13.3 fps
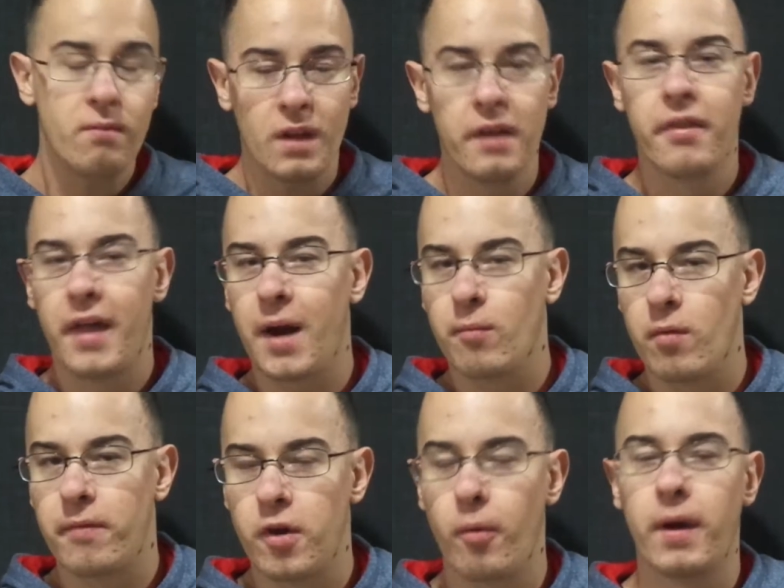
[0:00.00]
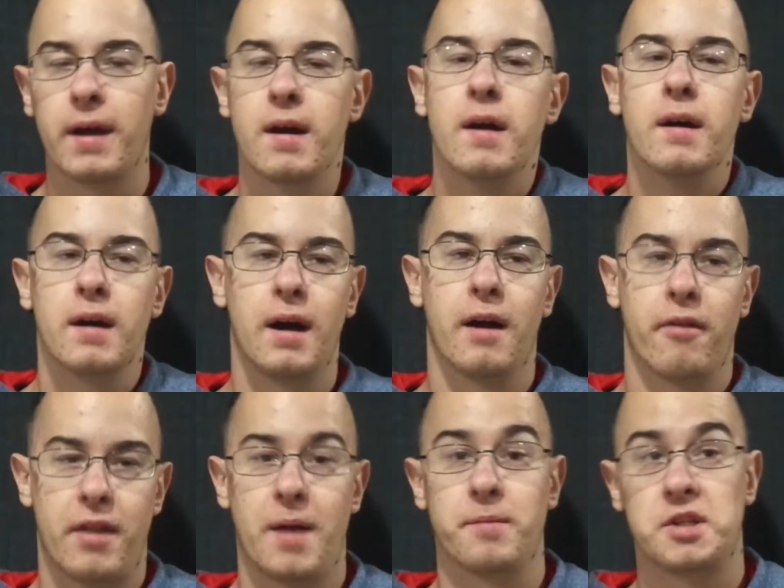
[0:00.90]
and then I'm reviewing uh,
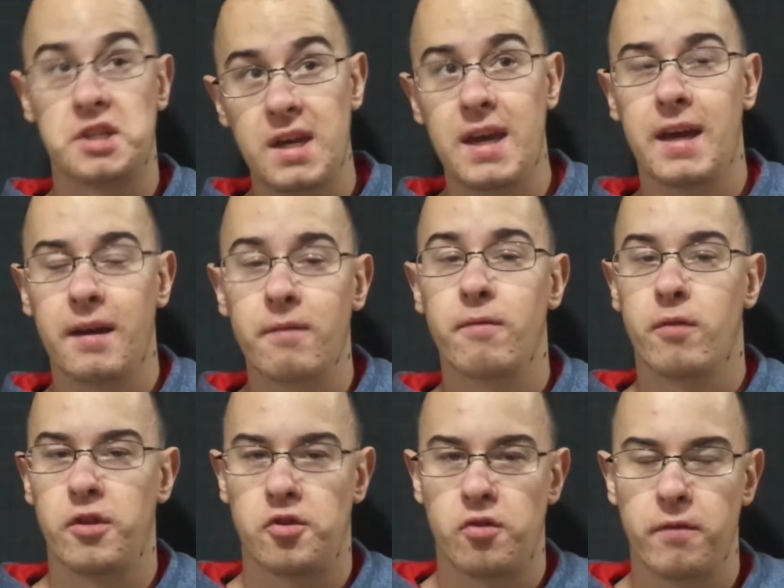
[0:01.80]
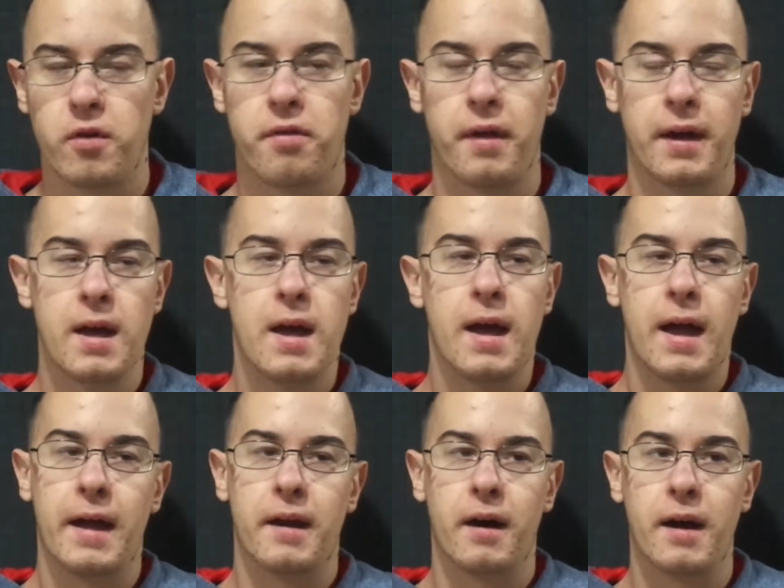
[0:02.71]
that I'm seeing for this review thing,
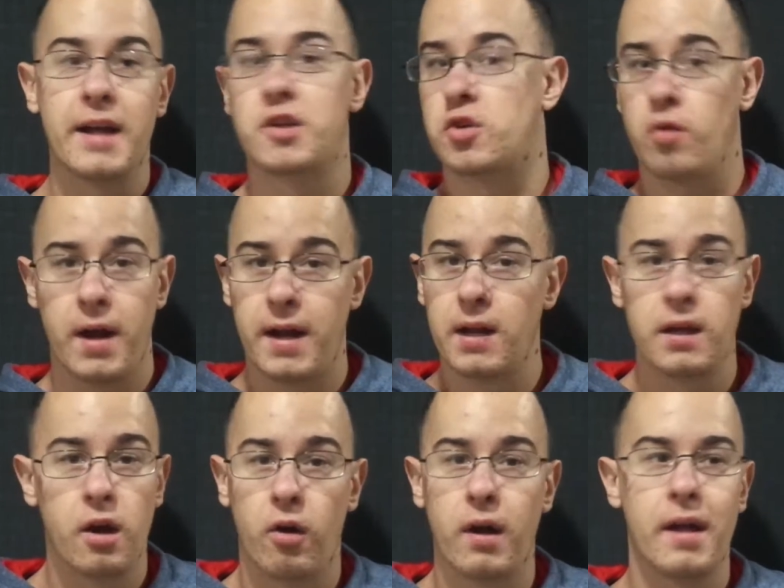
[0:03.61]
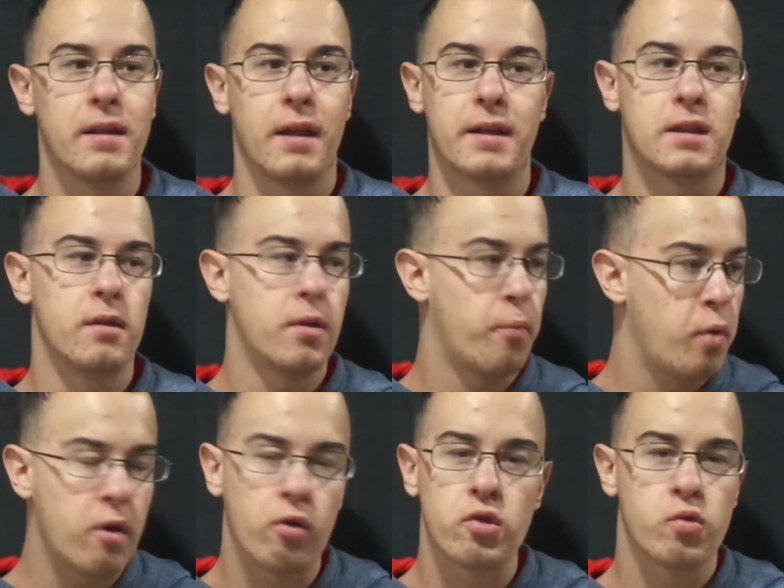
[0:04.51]
and uh, it's great. You know, it, like the, the,
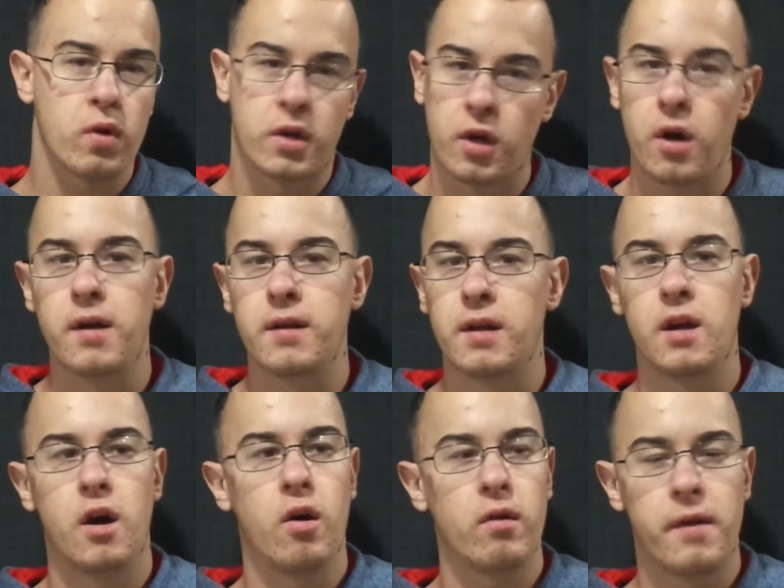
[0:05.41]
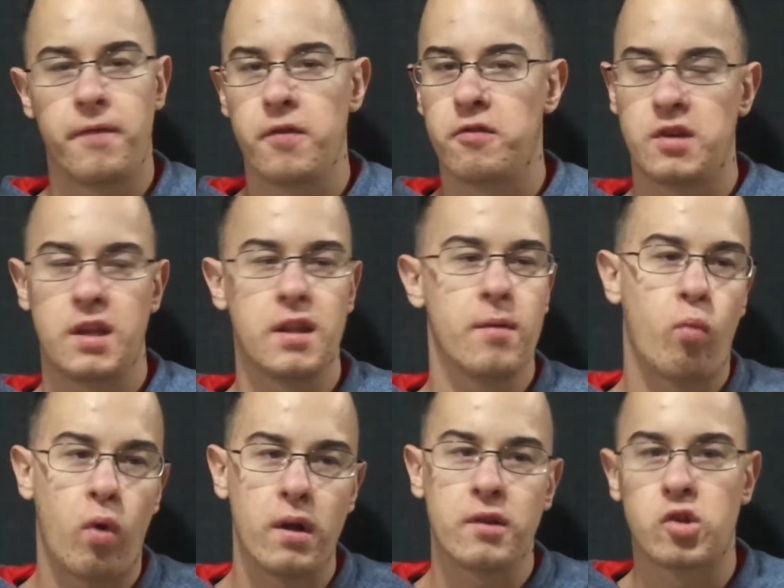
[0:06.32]
prequels were good. You know, if you've seen them,
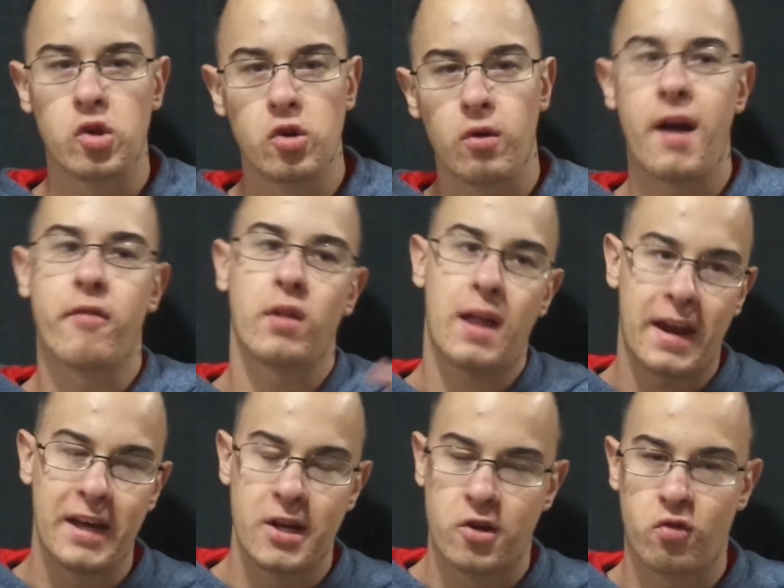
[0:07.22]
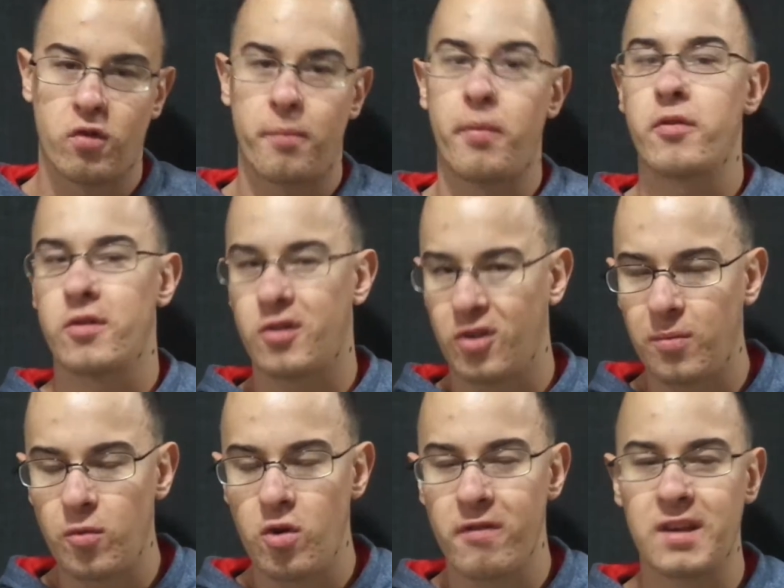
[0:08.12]
one, two, I have a lot of issues with, but they're
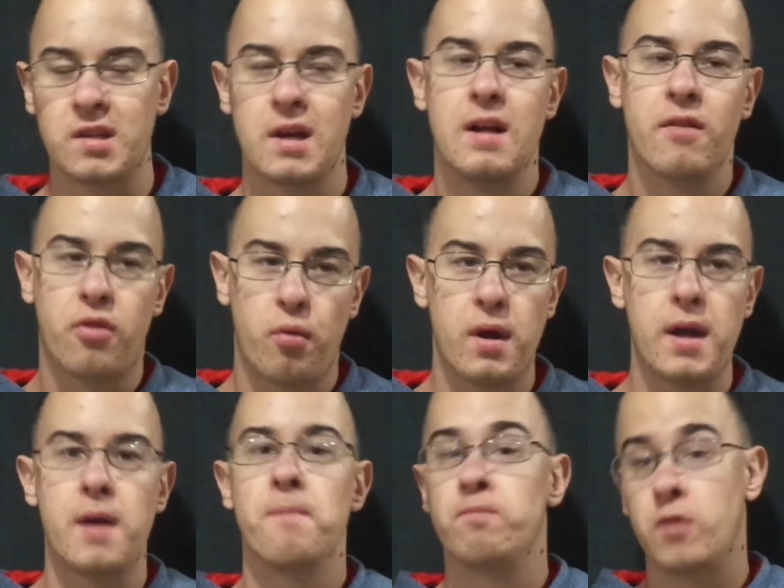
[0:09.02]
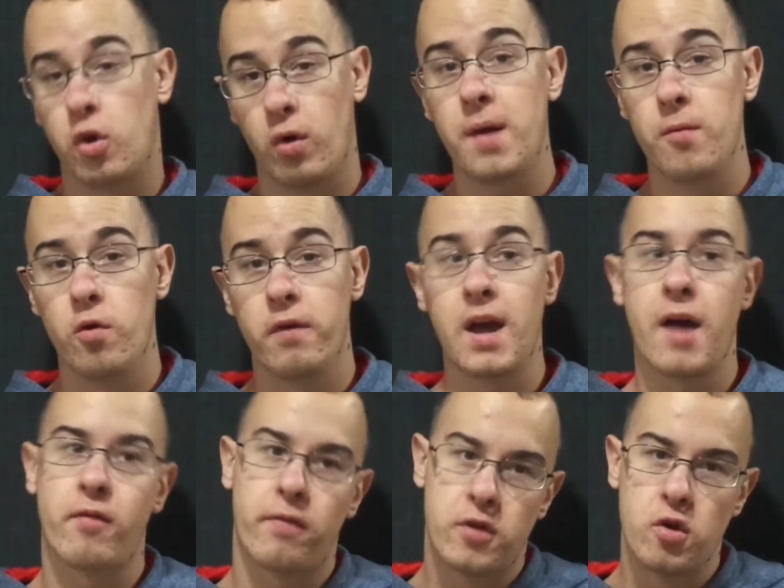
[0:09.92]
good movies. Three, great movie,
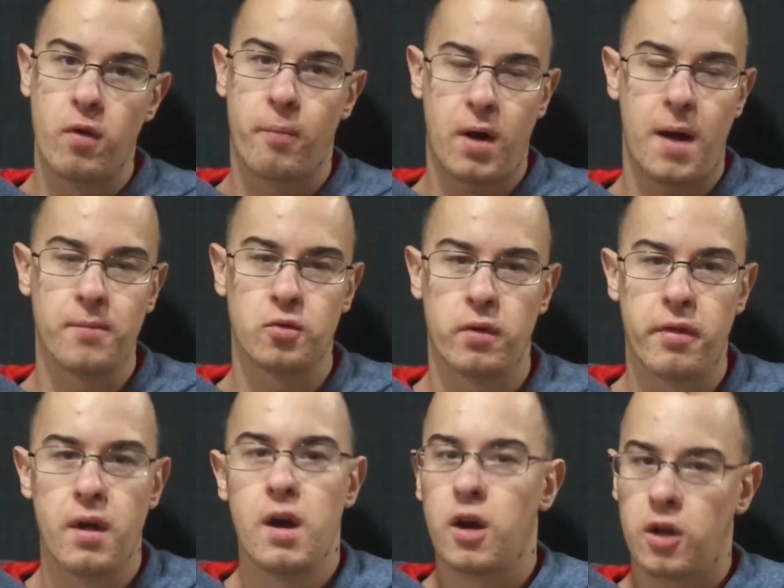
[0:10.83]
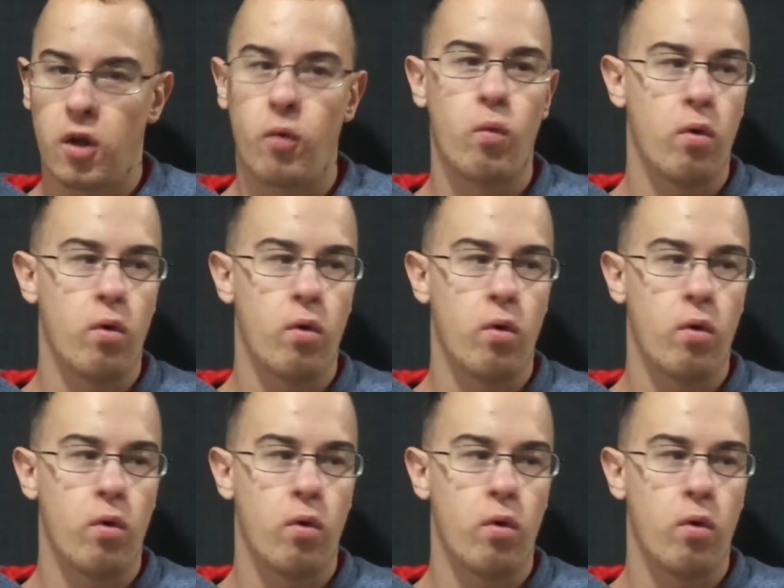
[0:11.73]
have a few problems with. Clone